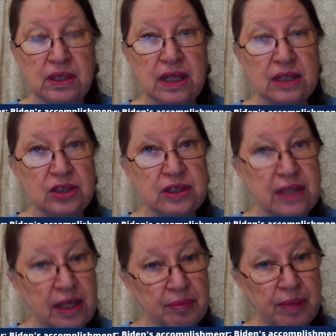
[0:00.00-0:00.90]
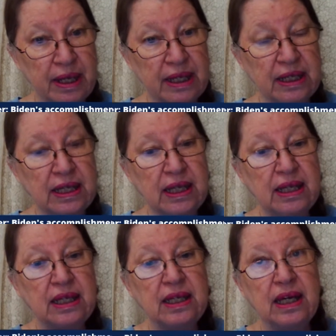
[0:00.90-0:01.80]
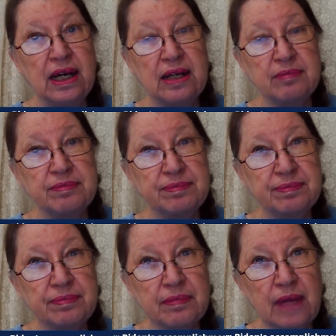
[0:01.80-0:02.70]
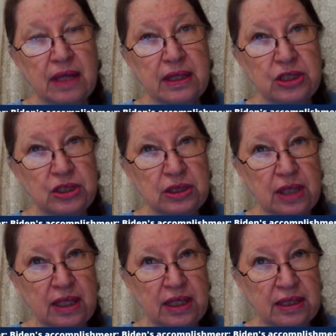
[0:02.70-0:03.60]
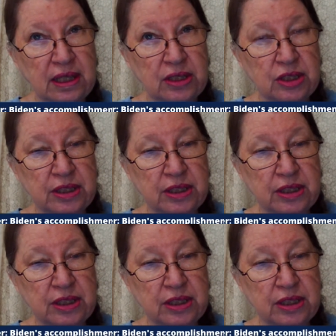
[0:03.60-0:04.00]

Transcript: Dr. Tenpenny, I think Dr.